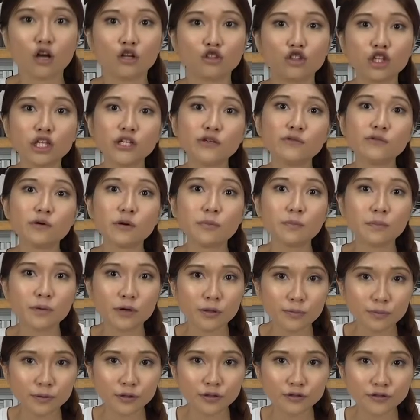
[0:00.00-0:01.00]
General
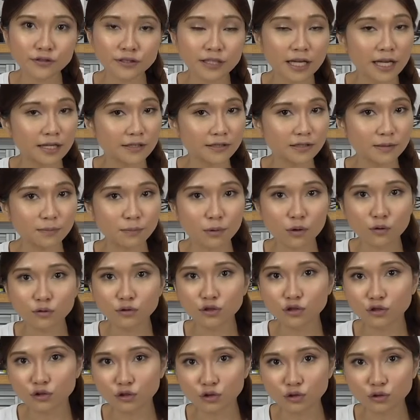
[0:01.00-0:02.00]
purpose as
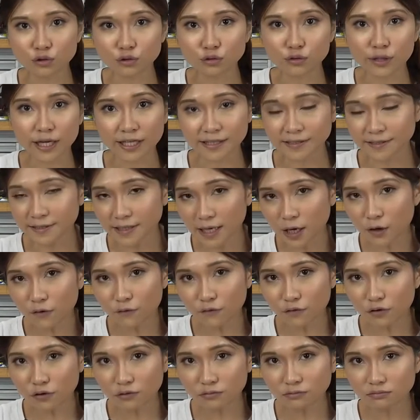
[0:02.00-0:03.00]
opposed to a cell
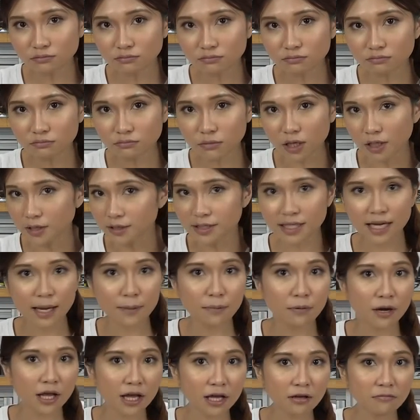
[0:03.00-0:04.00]
phone, a
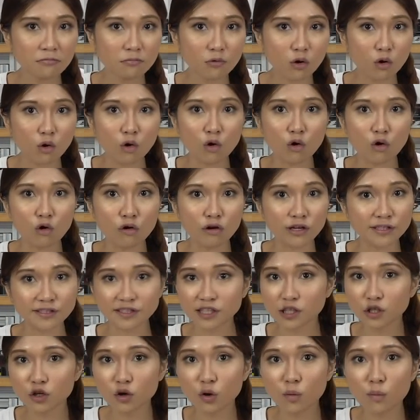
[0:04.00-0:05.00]
tablet, or a
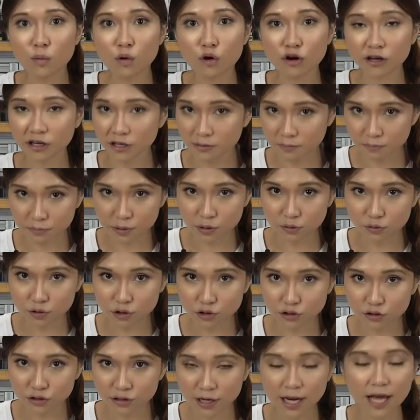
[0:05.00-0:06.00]
single board
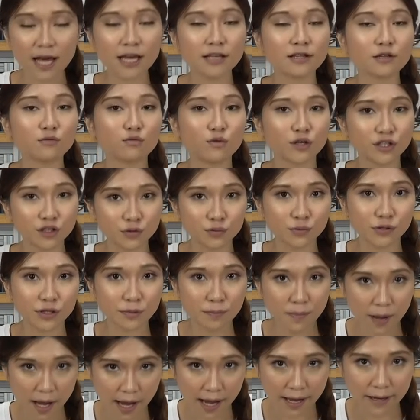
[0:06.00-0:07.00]
computer like the
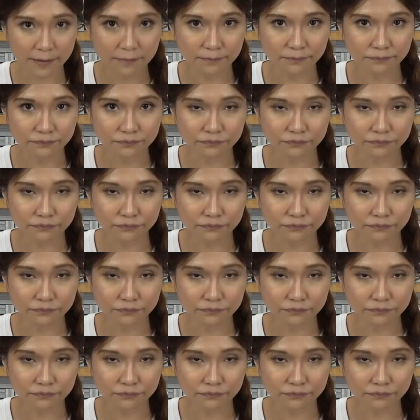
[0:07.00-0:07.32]
Raspberry Pi.